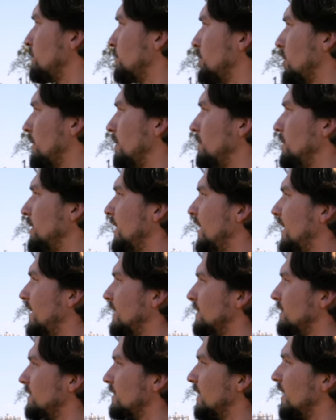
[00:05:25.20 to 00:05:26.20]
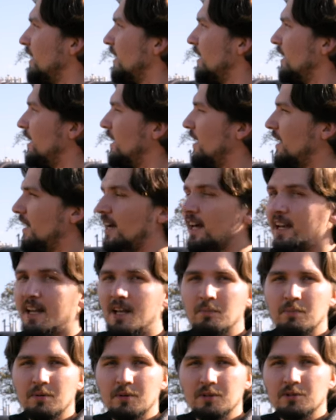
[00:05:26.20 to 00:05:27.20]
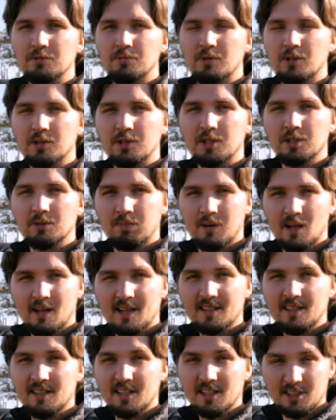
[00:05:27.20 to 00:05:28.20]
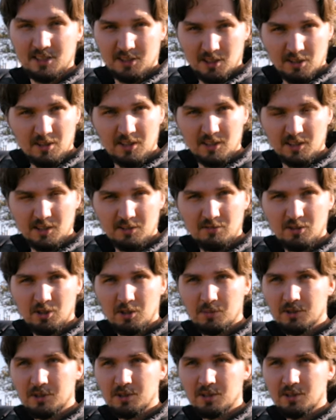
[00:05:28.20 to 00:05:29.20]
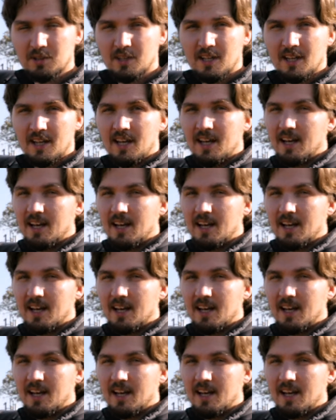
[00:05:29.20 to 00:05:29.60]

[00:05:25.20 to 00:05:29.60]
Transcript: it probably has an input where you can plug in an external intervalometer.